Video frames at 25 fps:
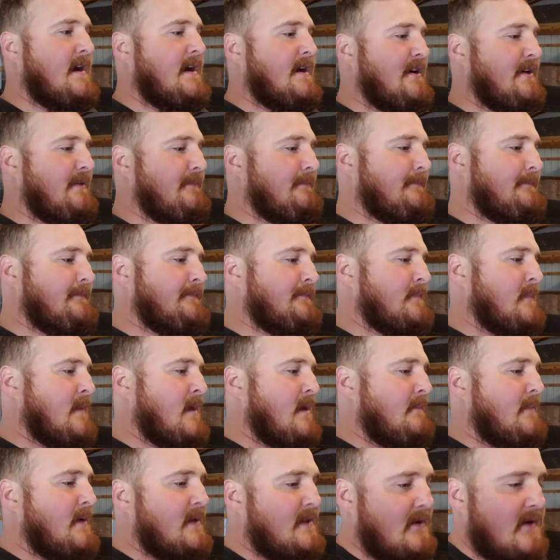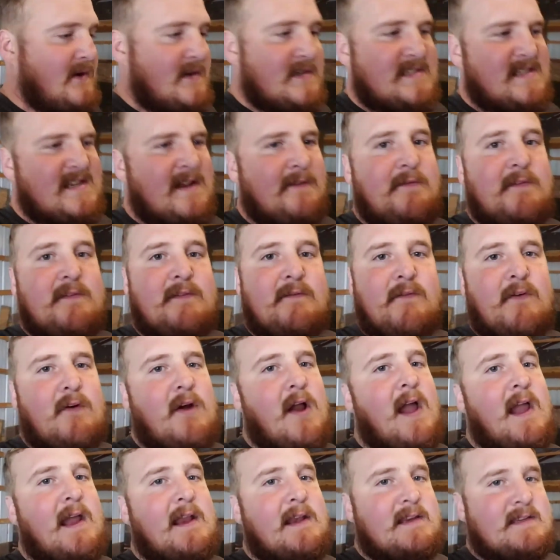But there is different
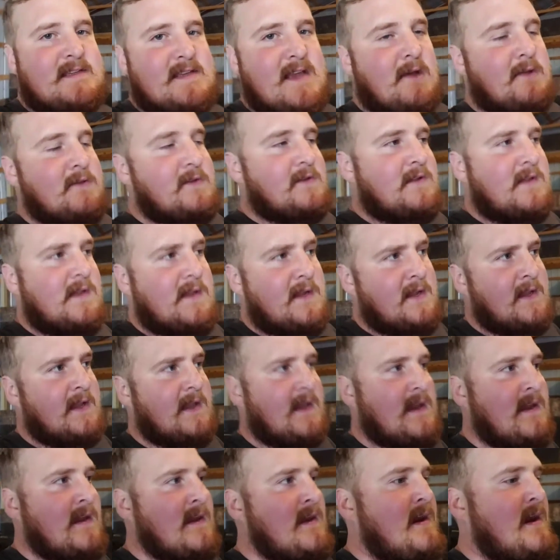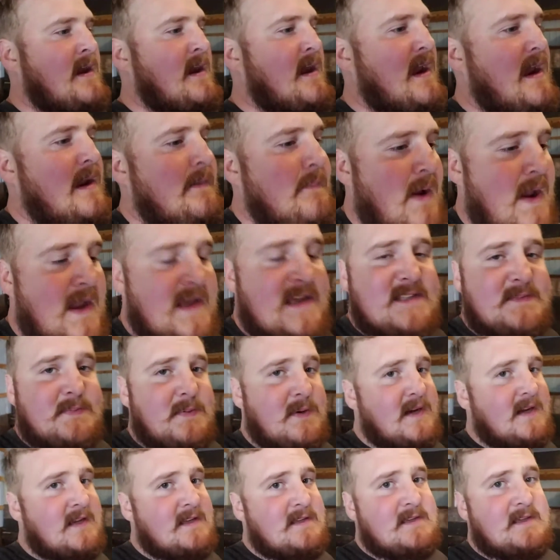varieties out there that you can get. In my
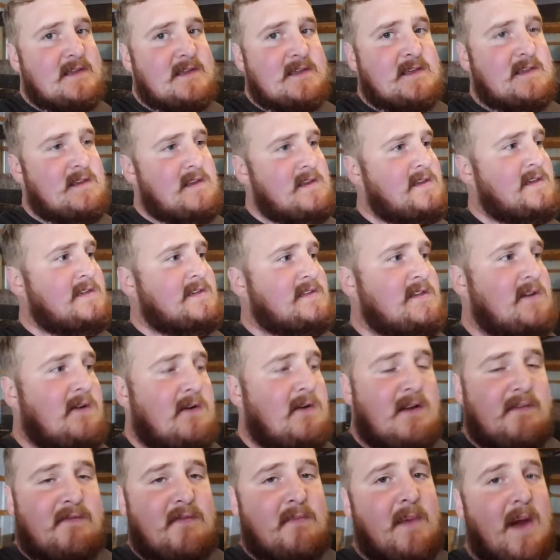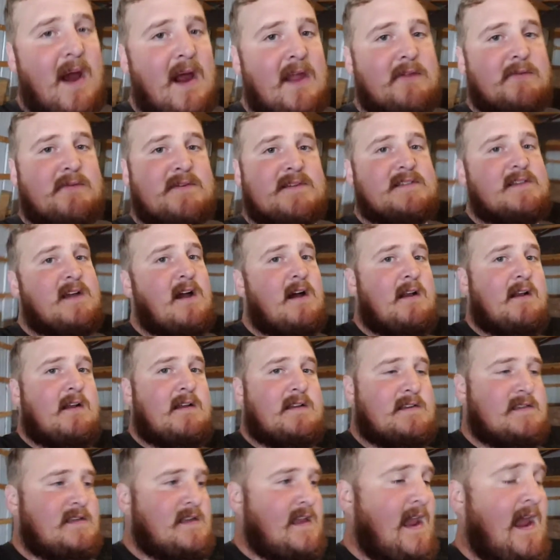experiences, just don't even bother with
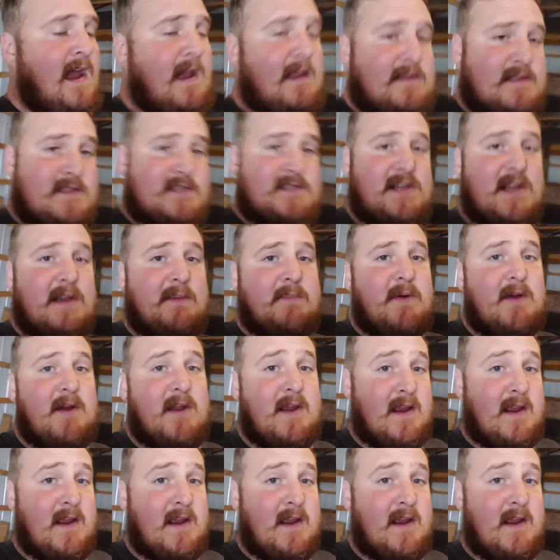sawdust. Yeah, it's cheaper.